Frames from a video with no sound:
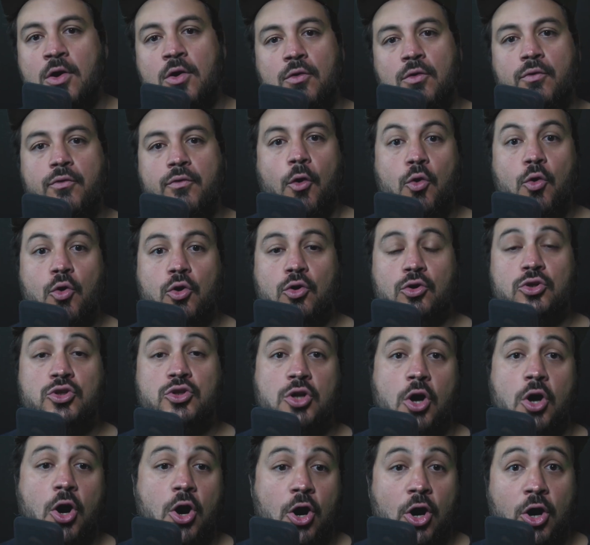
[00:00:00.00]
Focus
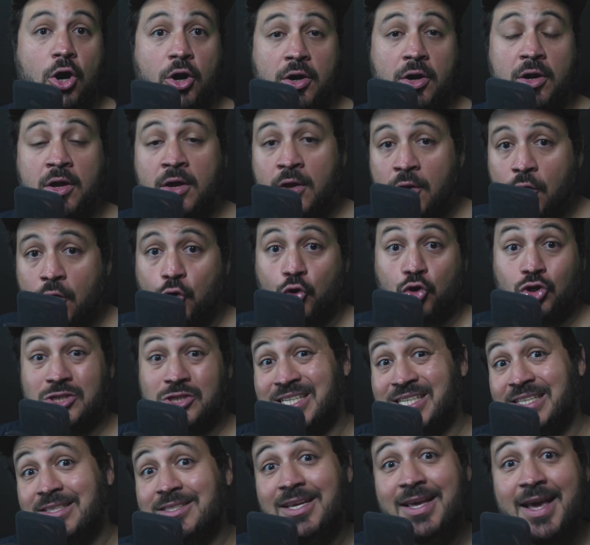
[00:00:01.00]
on your
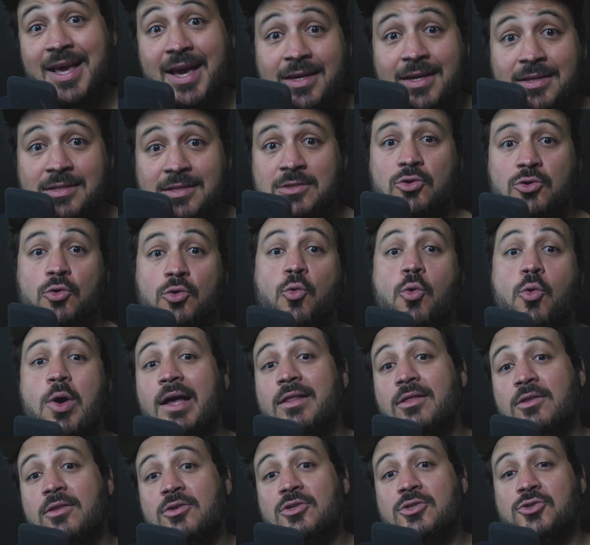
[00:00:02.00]
CTAs. So
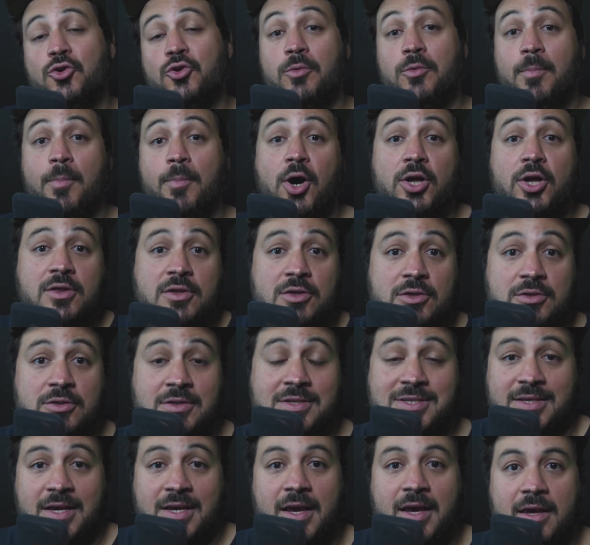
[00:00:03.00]
what does your button
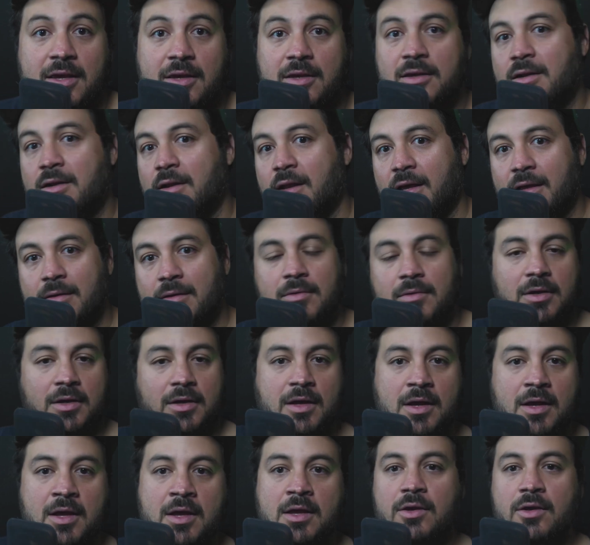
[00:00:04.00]
say? Like,
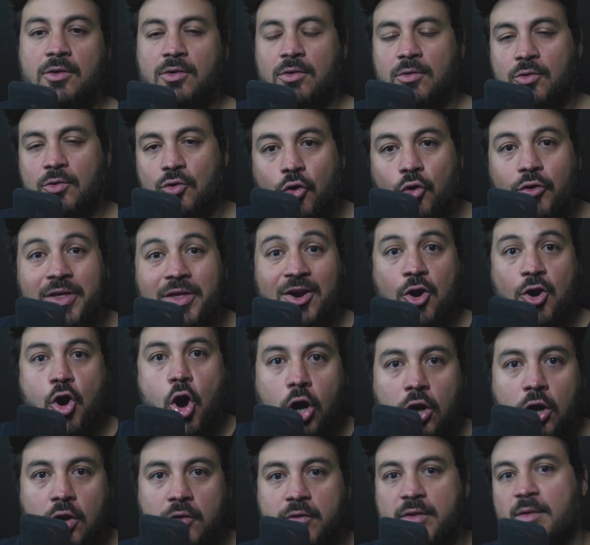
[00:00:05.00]
the
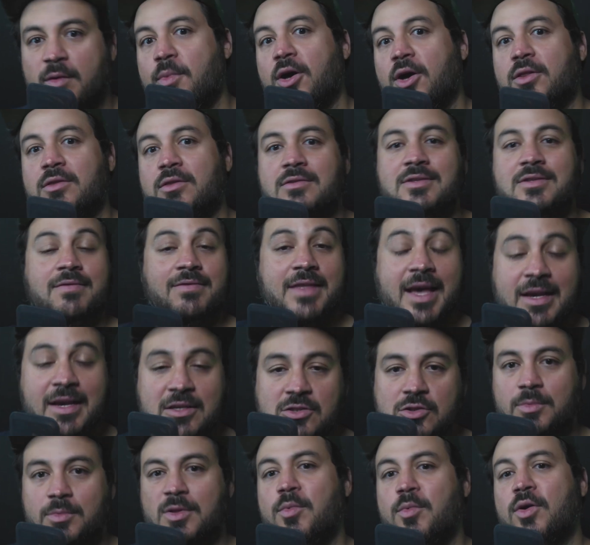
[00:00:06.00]
color of the button, the
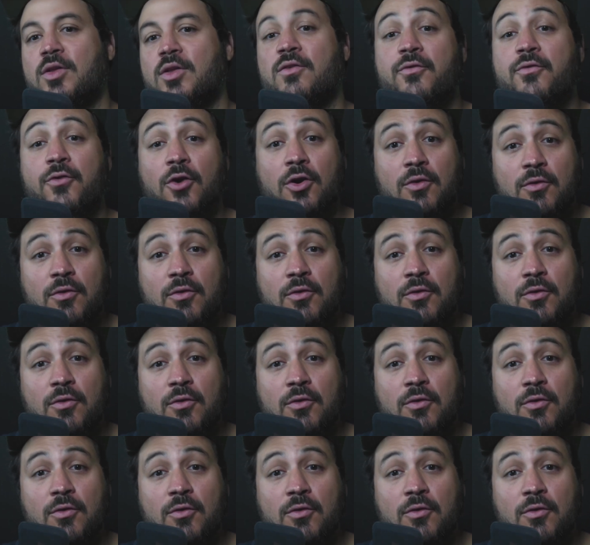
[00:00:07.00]
text of the button.